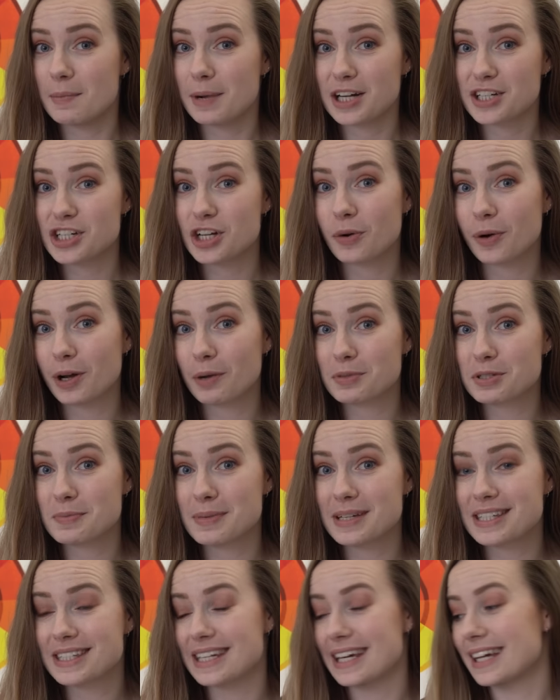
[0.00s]
I'm actually quite
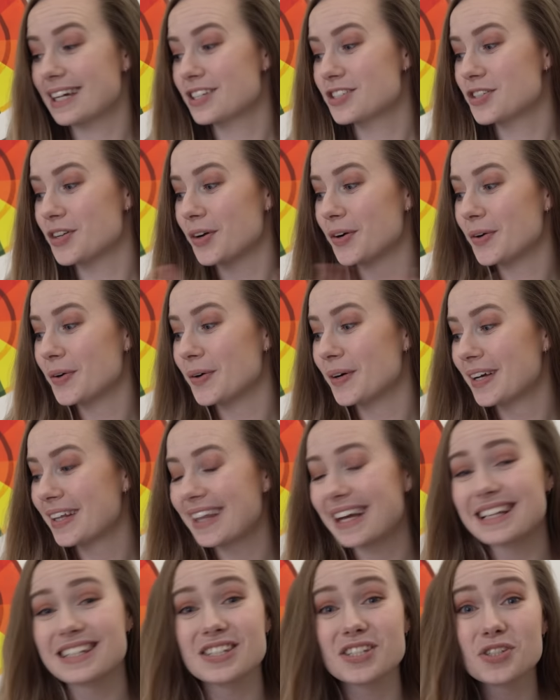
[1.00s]
optimistic. So
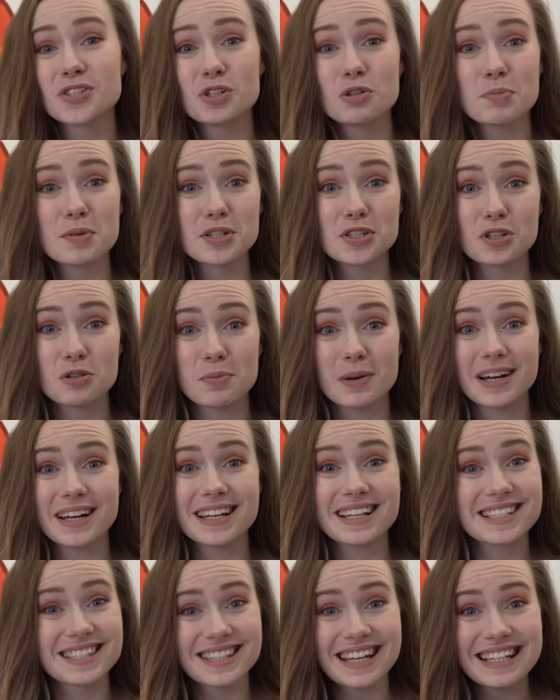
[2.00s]
that's super, super
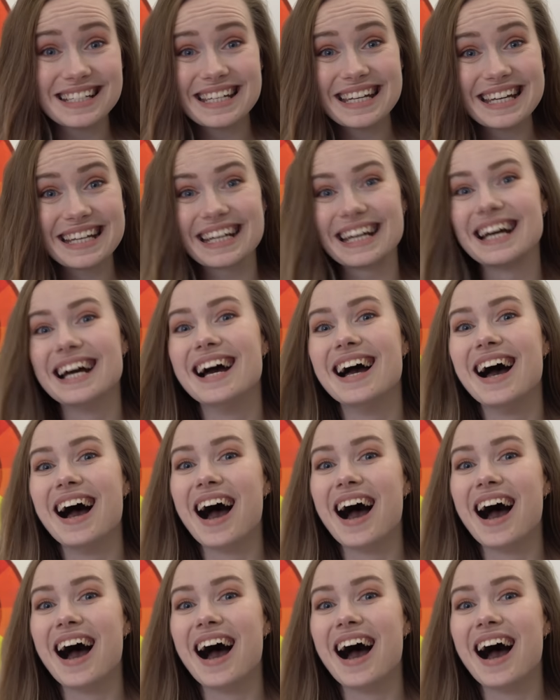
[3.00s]
exciting.